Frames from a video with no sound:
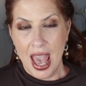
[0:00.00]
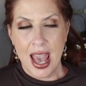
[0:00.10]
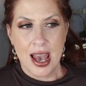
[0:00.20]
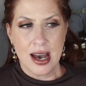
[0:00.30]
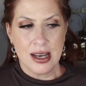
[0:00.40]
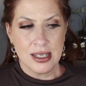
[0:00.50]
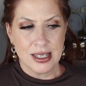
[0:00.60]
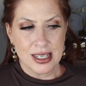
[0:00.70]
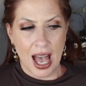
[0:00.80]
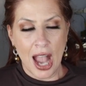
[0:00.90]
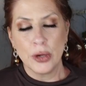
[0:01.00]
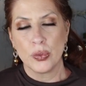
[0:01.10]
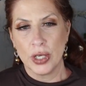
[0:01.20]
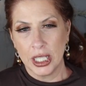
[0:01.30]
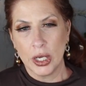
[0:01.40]
And
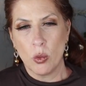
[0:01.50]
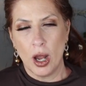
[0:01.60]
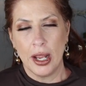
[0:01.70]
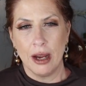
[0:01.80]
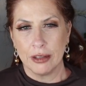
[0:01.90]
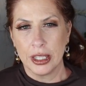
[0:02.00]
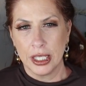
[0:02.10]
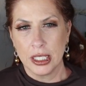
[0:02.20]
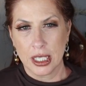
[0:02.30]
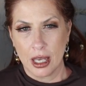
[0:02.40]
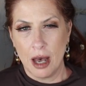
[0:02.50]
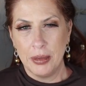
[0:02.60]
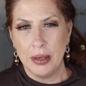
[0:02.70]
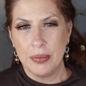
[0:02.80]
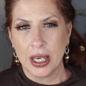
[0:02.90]
I really want everything to come
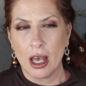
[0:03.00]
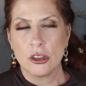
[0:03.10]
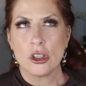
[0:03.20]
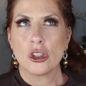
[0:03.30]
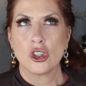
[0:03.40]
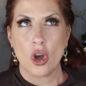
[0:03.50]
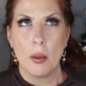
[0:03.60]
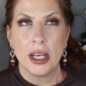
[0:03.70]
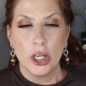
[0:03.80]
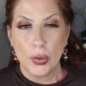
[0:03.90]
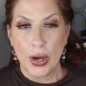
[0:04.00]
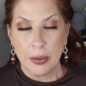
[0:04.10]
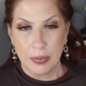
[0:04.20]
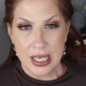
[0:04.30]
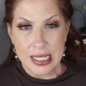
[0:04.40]
in because there's so many
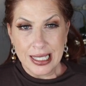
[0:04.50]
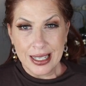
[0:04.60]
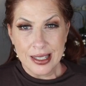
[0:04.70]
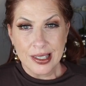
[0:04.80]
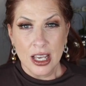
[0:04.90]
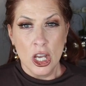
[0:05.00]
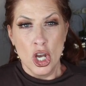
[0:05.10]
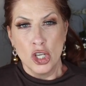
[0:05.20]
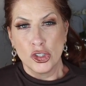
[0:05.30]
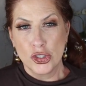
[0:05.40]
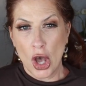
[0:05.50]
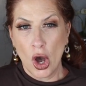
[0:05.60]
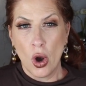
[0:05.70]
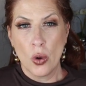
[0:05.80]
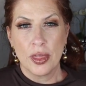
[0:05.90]
great pieces.
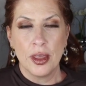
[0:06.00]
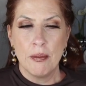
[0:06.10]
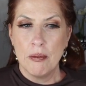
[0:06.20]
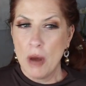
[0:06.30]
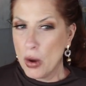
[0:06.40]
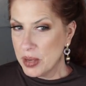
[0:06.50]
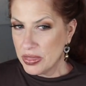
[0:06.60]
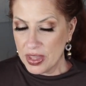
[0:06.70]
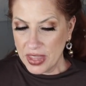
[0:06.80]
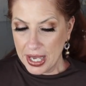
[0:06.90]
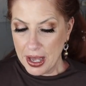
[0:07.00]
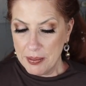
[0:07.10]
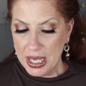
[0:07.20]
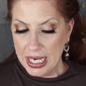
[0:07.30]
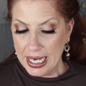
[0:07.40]
So the moment that they
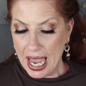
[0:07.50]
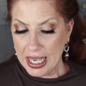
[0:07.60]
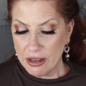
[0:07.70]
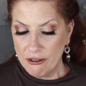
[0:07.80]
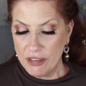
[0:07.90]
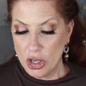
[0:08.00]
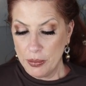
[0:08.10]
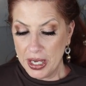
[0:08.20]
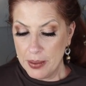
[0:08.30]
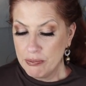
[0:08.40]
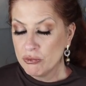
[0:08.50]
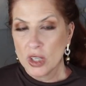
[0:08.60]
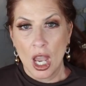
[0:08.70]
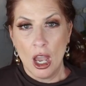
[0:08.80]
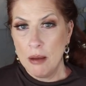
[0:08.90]
come in and I can film it,
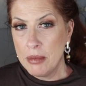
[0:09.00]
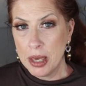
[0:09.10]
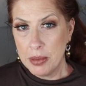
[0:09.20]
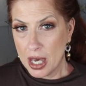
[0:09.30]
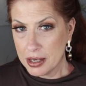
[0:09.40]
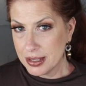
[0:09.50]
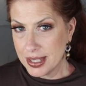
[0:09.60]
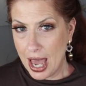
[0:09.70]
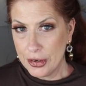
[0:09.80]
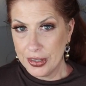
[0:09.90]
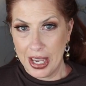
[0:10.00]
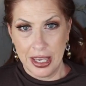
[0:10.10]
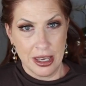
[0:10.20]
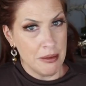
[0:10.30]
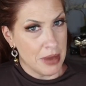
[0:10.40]
it may be on a
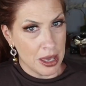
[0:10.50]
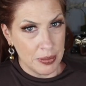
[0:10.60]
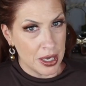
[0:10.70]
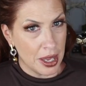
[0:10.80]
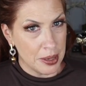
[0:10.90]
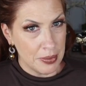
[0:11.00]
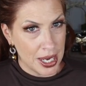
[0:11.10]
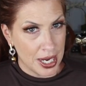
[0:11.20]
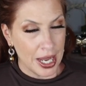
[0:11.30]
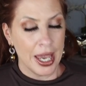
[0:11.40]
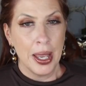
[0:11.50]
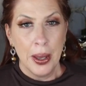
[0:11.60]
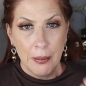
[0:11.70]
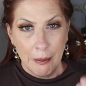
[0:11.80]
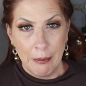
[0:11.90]
Saturday, it may be on a Monday,
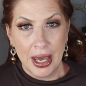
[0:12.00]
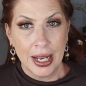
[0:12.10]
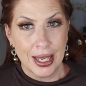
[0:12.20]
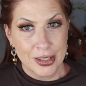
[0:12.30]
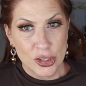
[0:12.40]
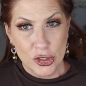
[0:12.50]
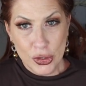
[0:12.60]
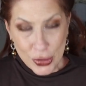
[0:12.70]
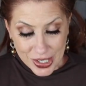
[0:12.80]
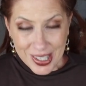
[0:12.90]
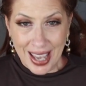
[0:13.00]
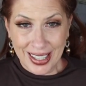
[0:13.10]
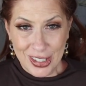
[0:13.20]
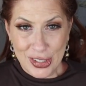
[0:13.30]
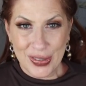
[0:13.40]
but as soon as I
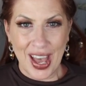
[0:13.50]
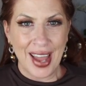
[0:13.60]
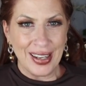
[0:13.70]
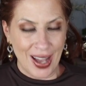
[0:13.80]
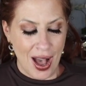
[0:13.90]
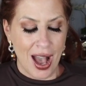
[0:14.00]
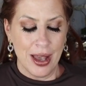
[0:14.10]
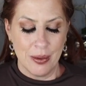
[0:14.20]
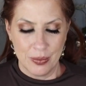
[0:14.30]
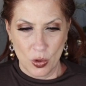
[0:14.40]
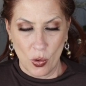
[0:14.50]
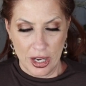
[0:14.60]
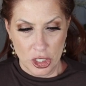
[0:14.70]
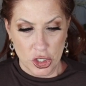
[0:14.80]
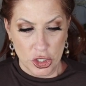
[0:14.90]
can do that, I am
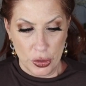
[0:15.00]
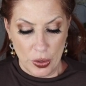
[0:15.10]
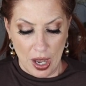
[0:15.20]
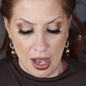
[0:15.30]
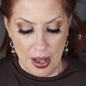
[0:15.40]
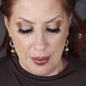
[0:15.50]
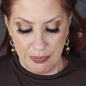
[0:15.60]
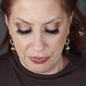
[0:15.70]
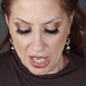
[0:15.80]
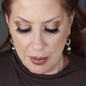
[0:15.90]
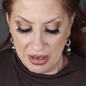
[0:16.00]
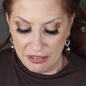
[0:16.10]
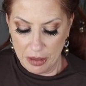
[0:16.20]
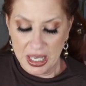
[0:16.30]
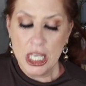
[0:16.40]
going to, I'm gonna
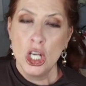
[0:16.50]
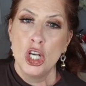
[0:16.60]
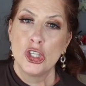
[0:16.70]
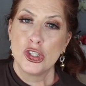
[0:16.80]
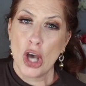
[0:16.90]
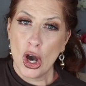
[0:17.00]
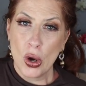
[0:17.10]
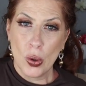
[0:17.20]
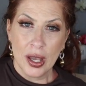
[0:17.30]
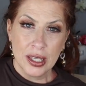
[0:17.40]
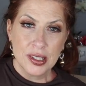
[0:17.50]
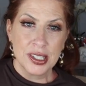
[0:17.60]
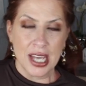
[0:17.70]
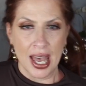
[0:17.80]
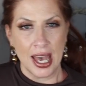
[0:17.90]
film it. So
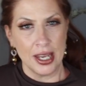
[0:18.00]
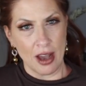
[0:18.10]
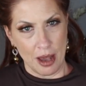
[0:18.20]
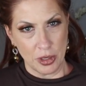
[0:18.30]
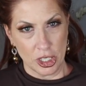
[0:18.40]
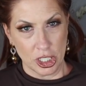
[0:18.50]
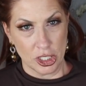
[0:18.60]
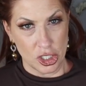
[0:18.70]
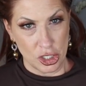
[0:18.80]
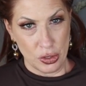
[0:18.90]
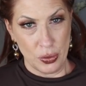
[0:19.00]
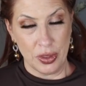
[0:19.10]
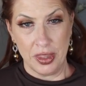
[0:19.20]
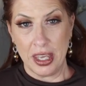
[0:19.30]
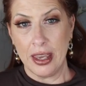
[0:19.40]
instead, I'm gonna do
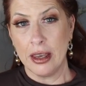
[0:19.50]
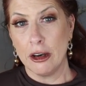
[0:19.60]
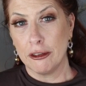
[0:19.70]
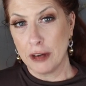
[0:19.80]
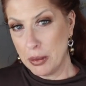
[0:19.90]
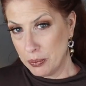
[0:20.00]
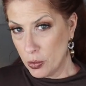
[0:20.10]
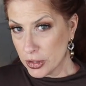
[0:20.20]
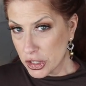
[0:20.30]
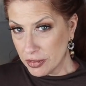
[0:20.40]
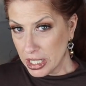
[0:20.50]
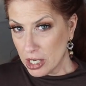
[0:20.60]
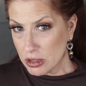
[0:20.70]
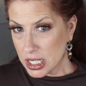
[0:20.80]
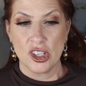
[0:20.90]
the front porch
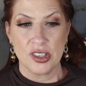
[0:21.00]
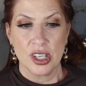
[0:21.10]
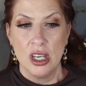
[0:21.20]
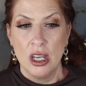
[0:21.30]
video to just,